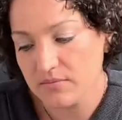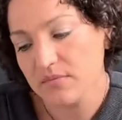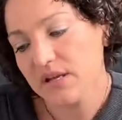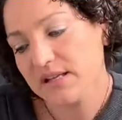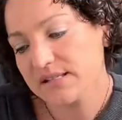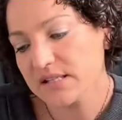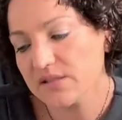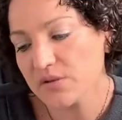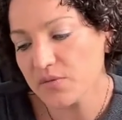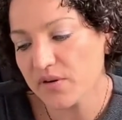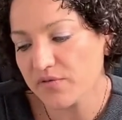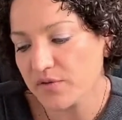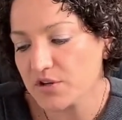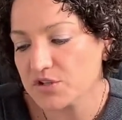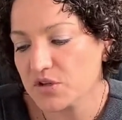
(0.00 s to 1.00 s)
It's in the
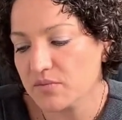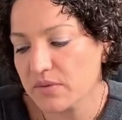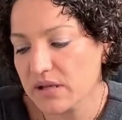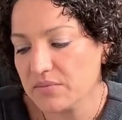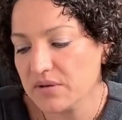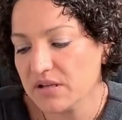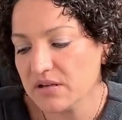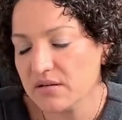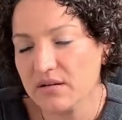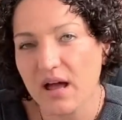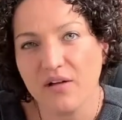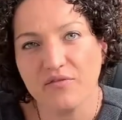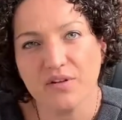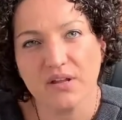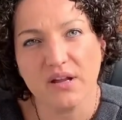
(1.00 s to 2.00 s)
reverse, so maybe
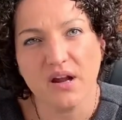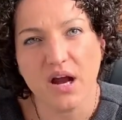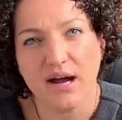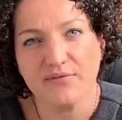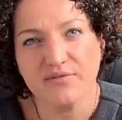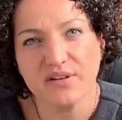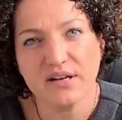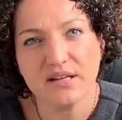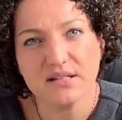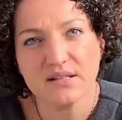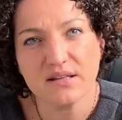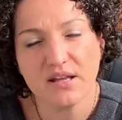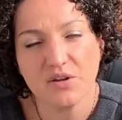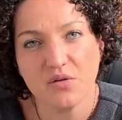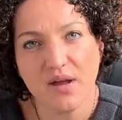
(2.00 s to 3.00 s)
not feeling confident
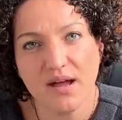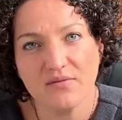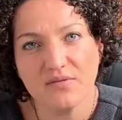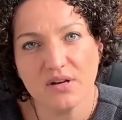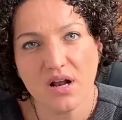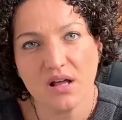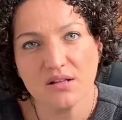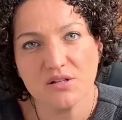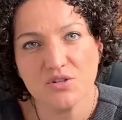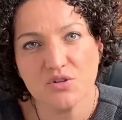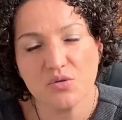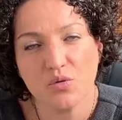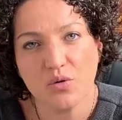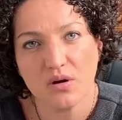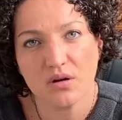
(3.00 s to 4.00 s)
that you have the knowledge
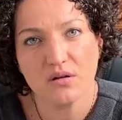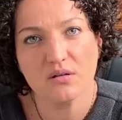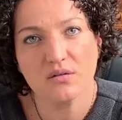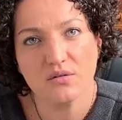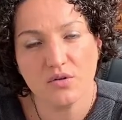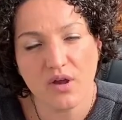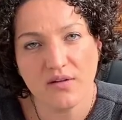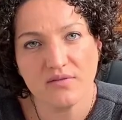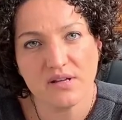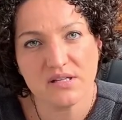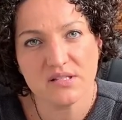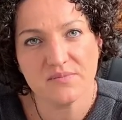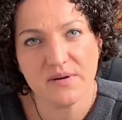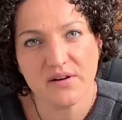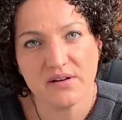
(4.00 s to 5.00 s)
or you have the
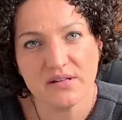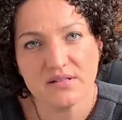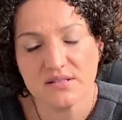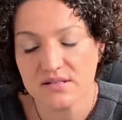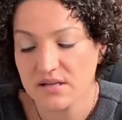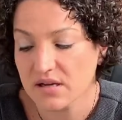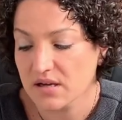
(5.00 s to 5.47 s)
experience,